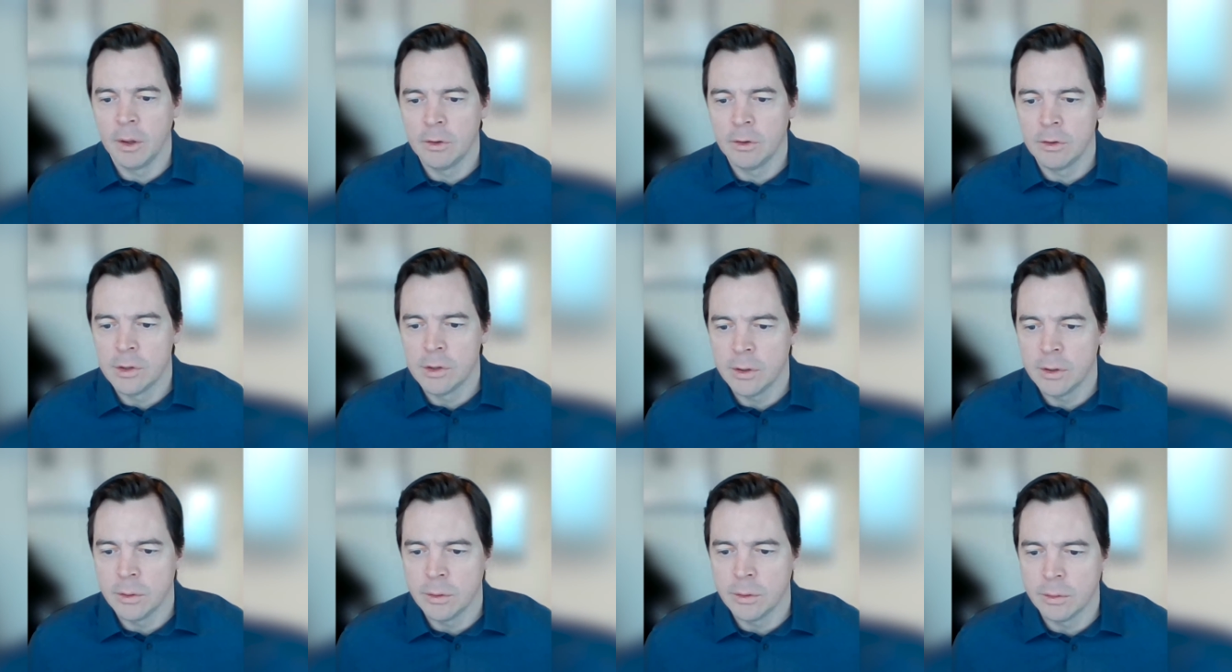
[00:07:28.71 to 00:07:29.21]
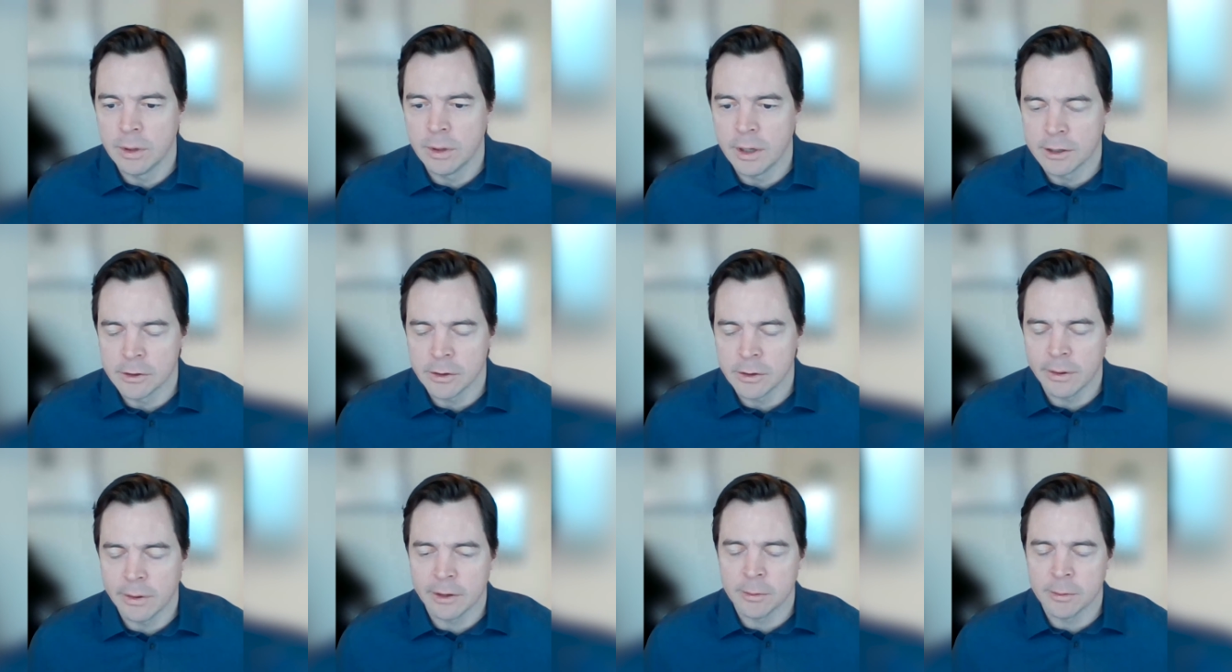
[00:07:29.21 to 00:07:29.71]
two
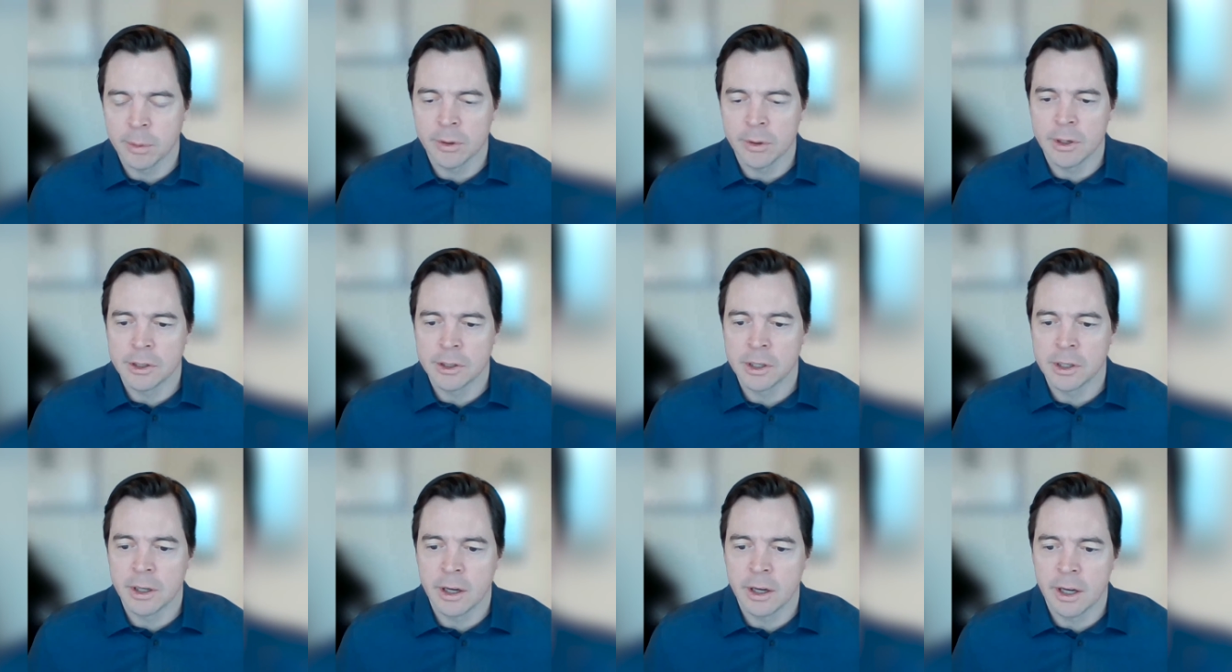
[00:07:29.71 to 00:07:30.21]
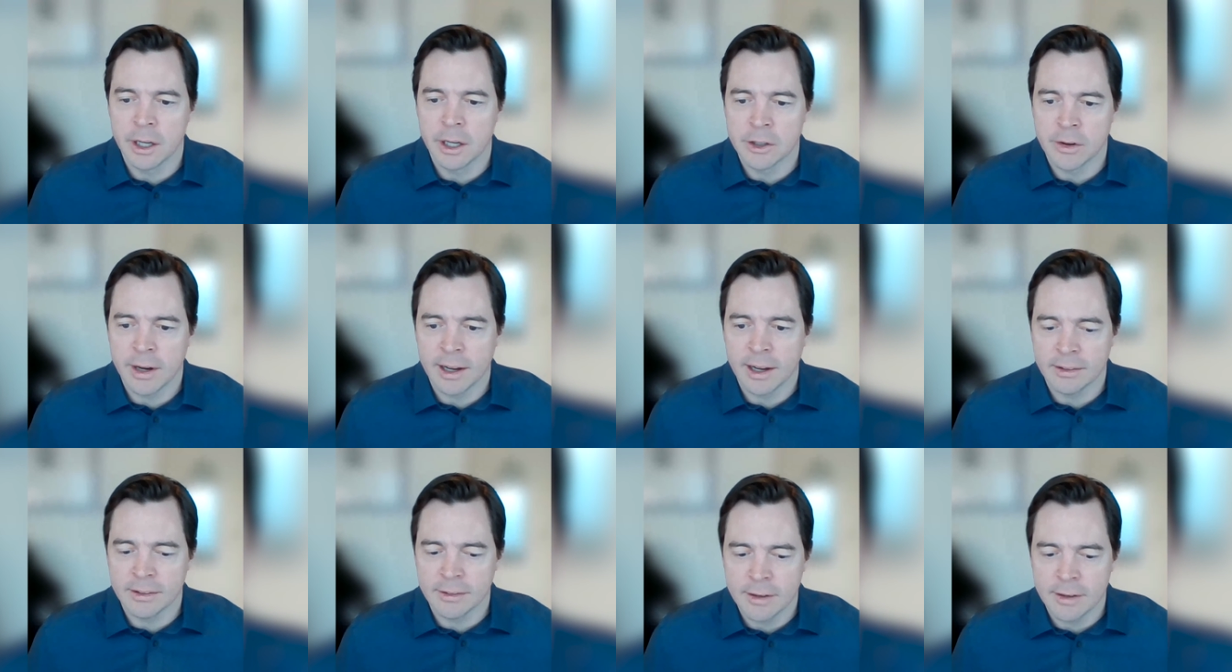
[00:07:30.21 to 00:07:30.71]
nodule exploration
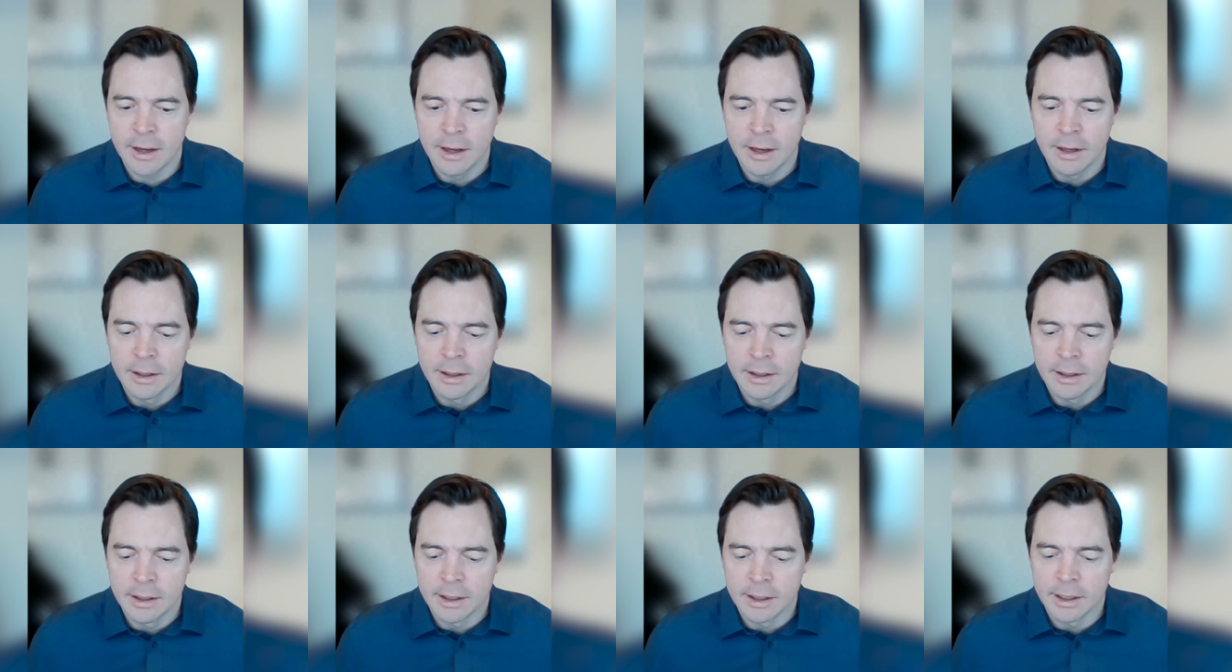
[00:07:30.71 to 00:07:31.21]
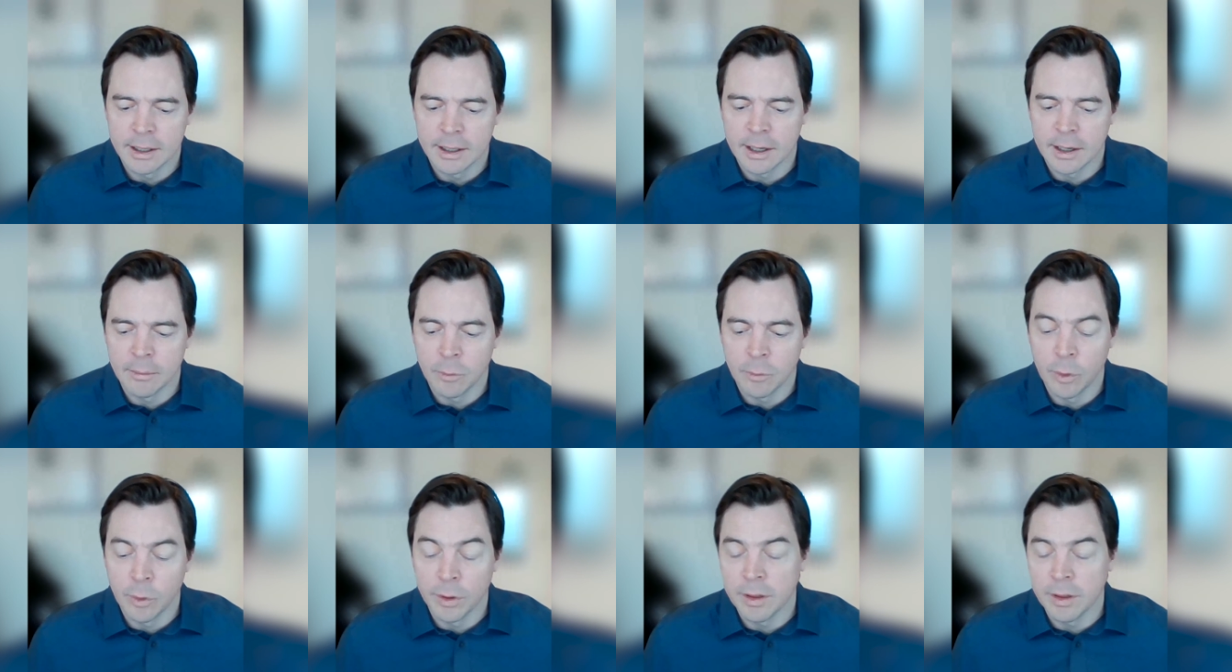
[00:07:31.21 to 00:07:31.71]
contracts
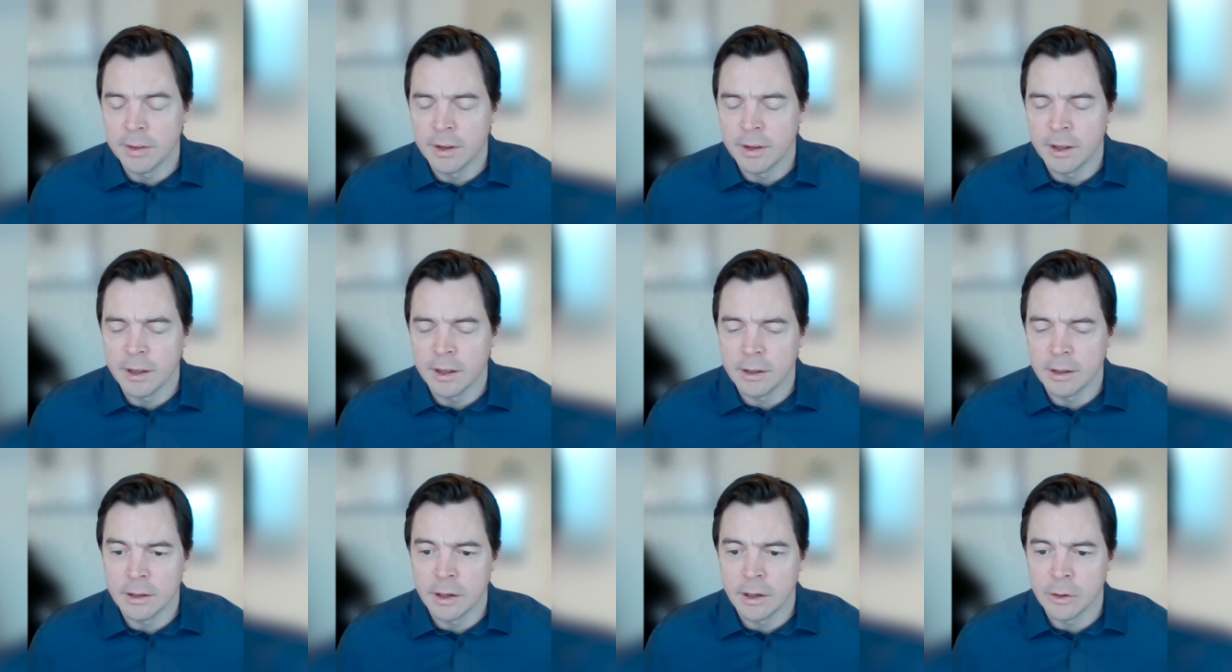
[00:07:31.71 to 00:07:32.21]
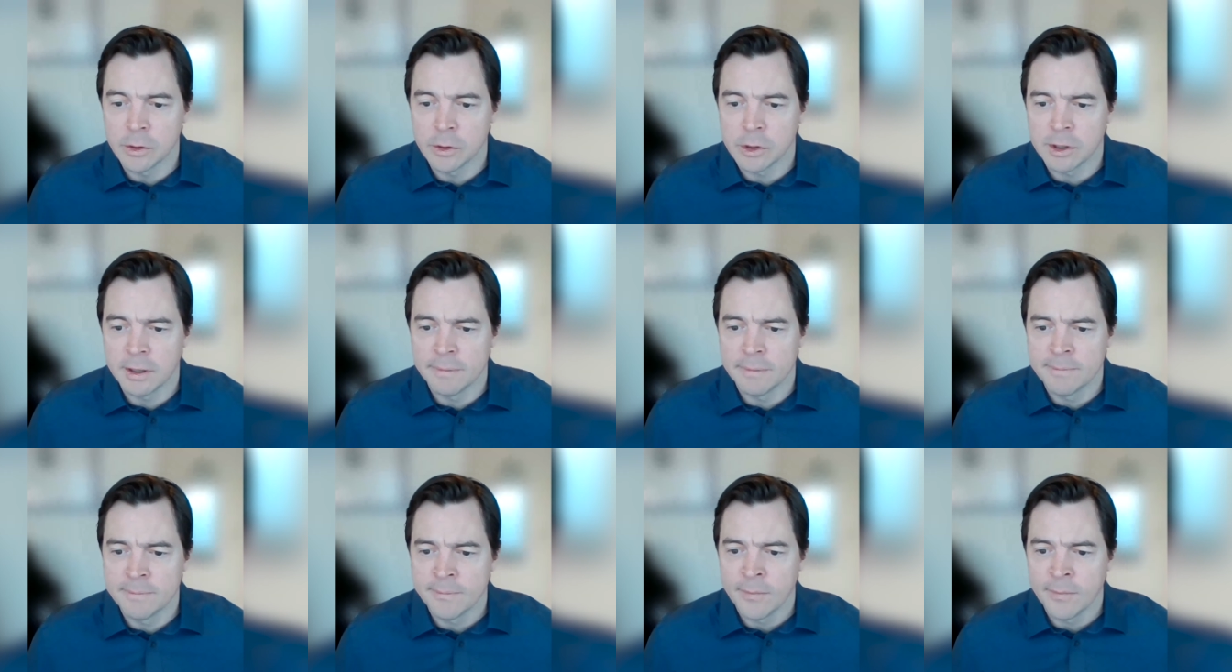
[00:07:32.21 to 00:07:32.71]
within the Indian
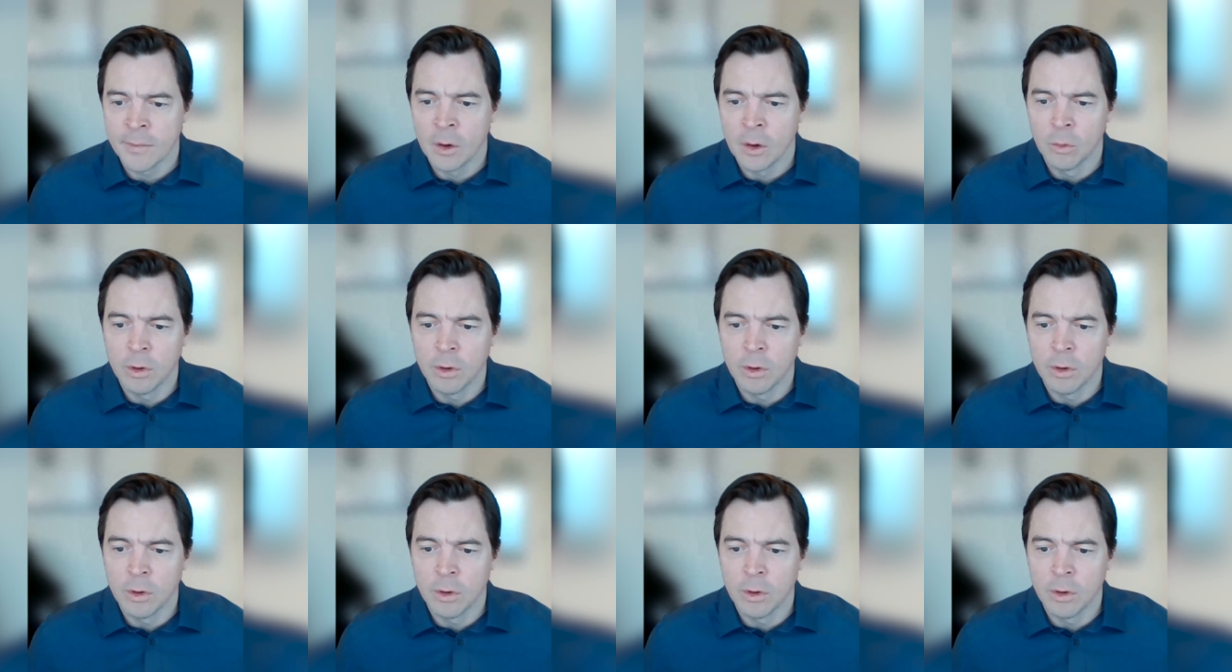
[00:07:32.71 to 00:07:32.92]
Ocean.